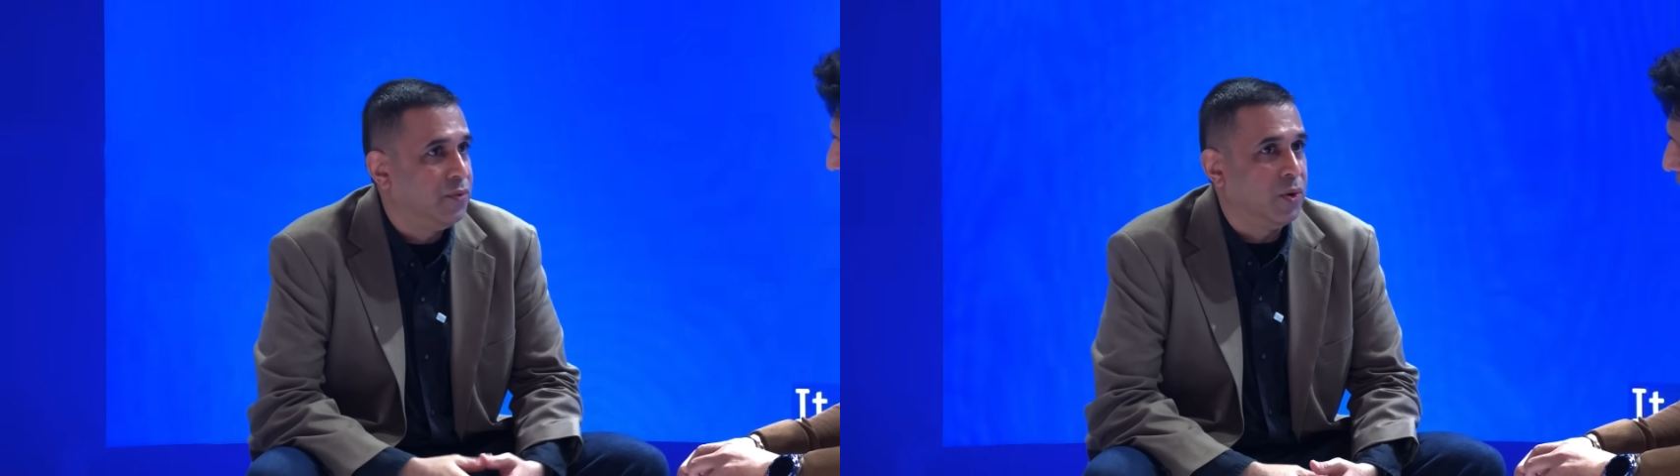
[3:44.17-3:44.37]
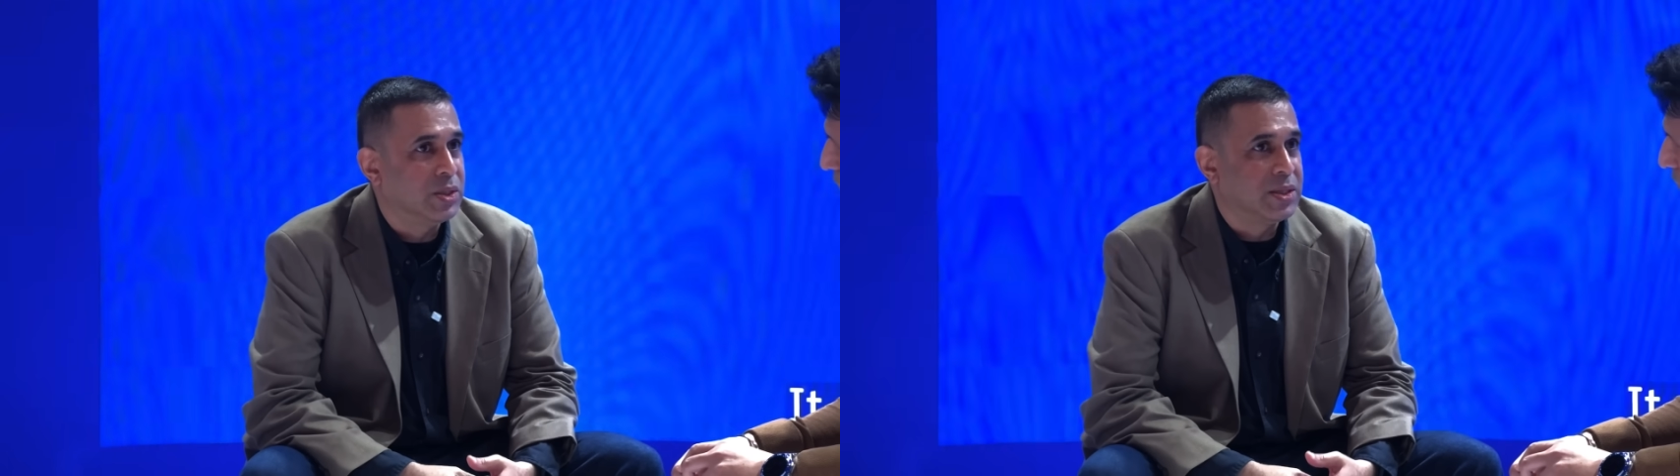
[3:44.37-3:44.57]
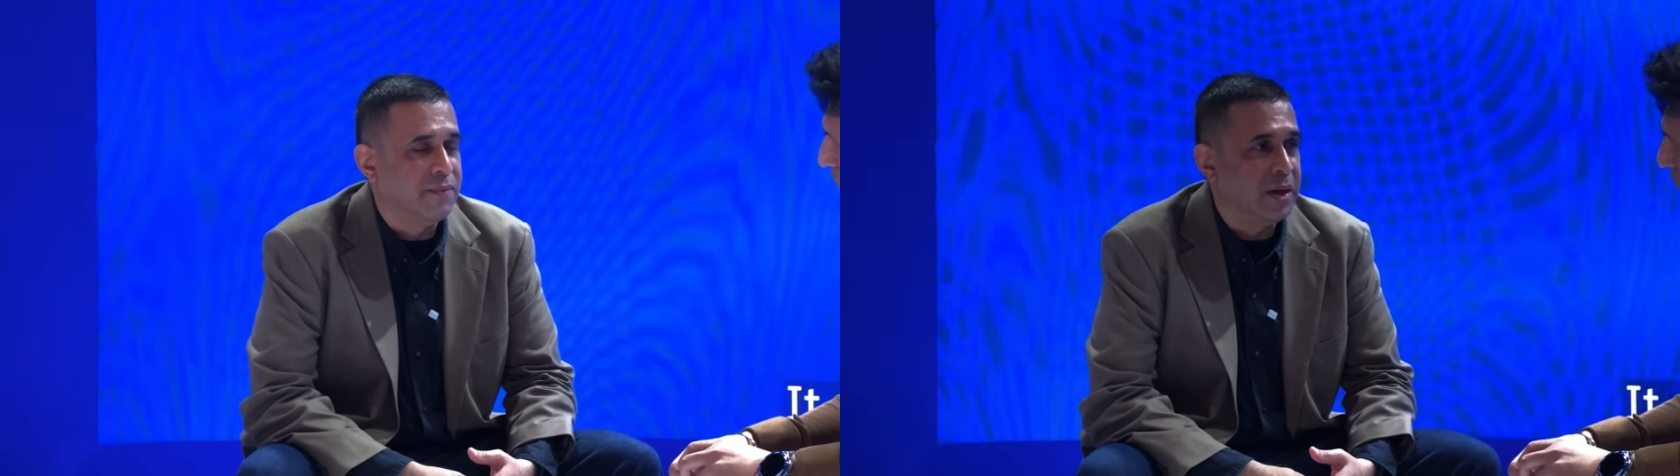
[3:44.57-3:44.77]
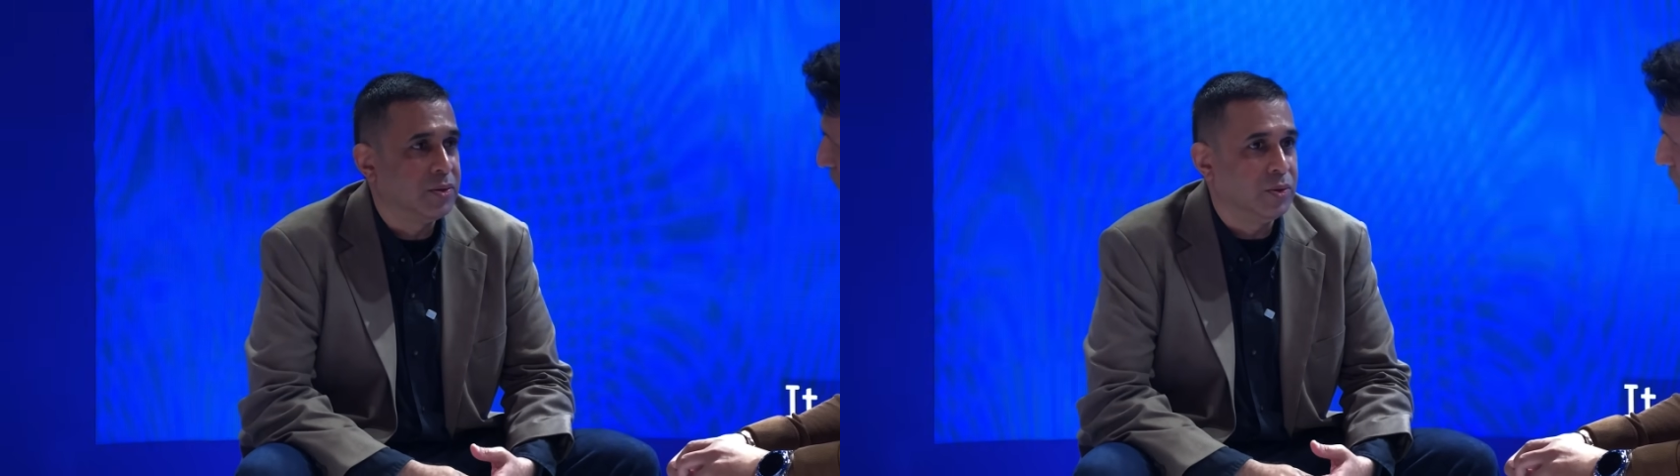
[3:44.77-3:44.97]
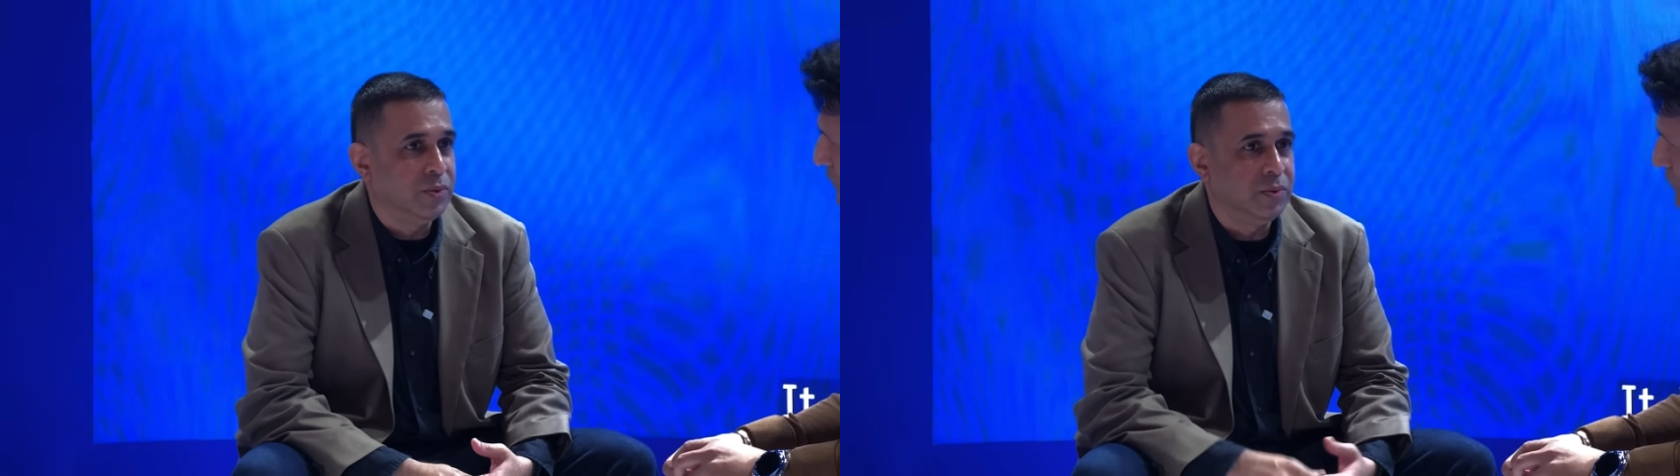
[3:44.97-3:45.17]
for
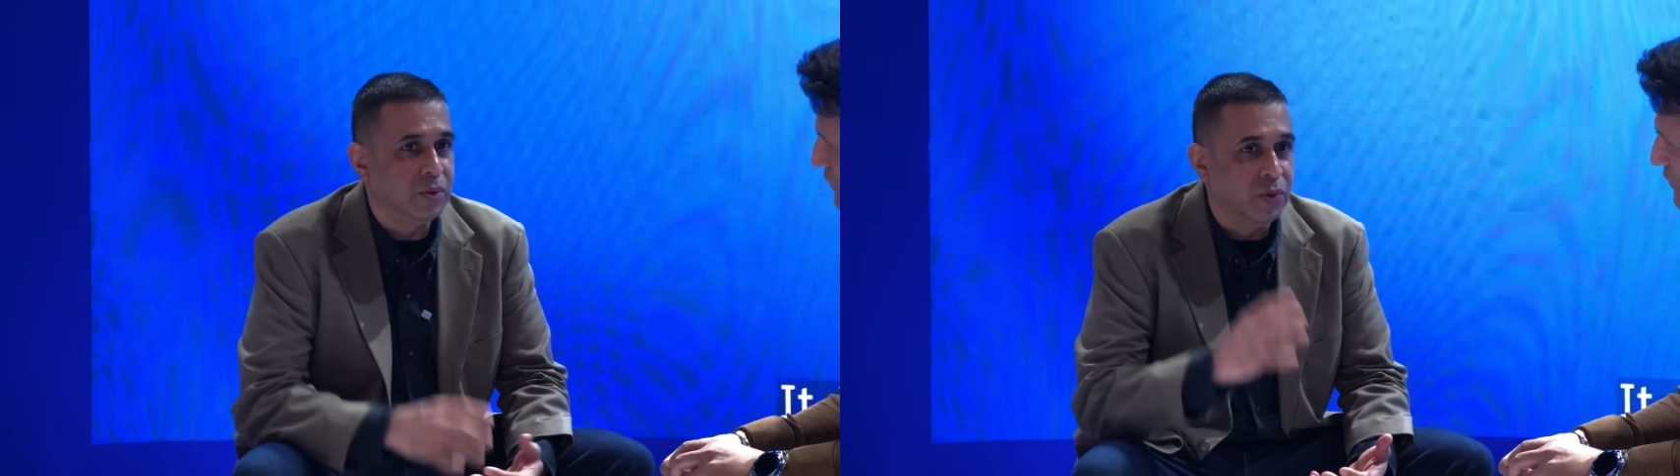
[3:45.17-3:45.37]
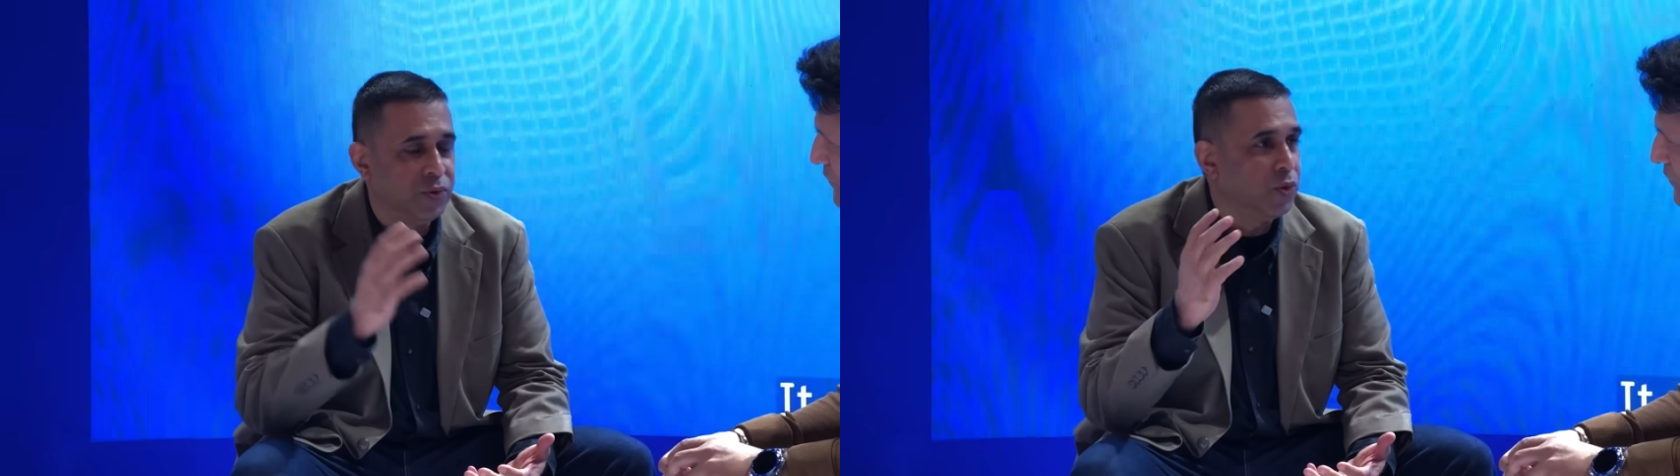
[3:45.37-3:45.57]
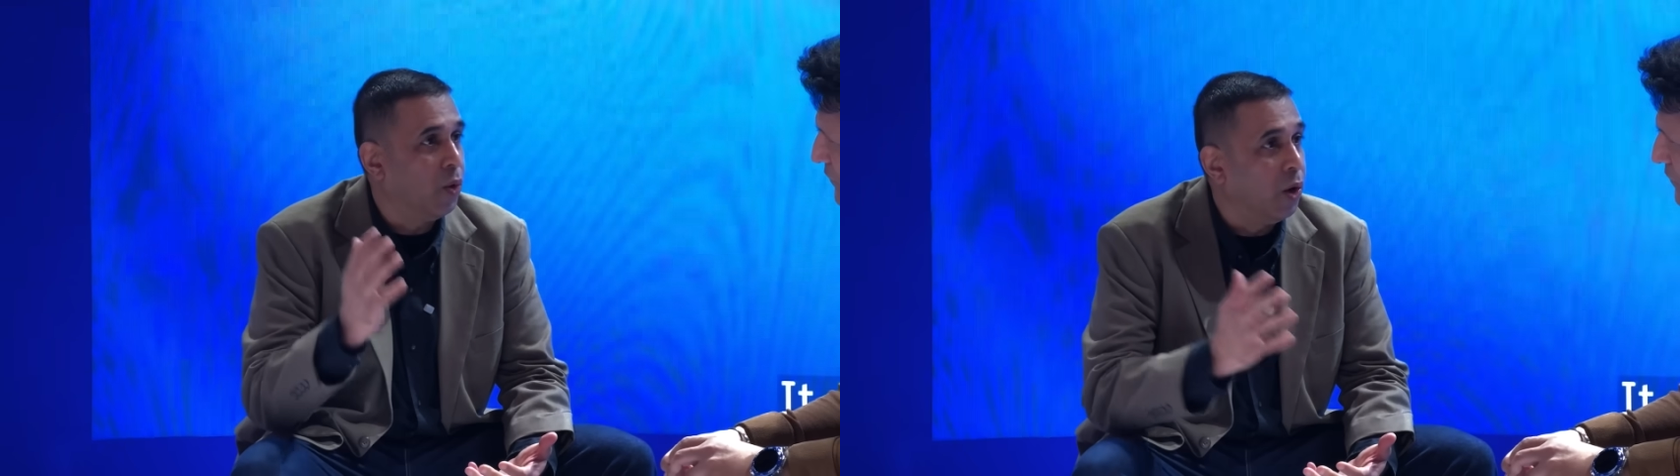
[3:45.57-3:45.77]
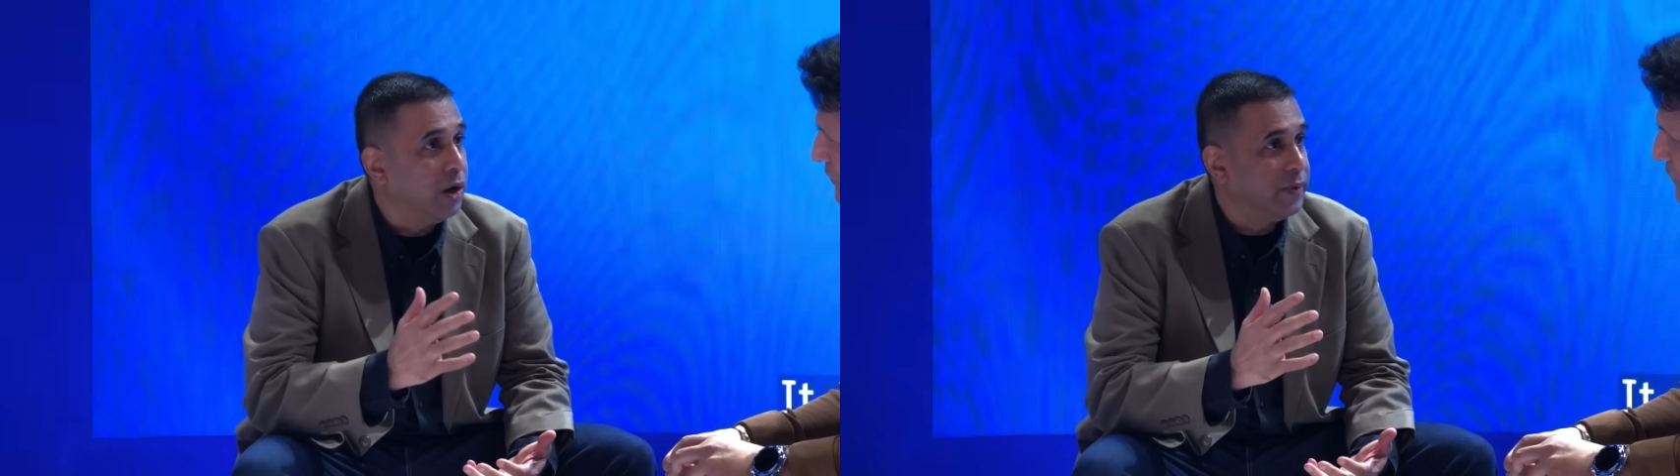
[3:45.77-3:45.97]
someone to go through all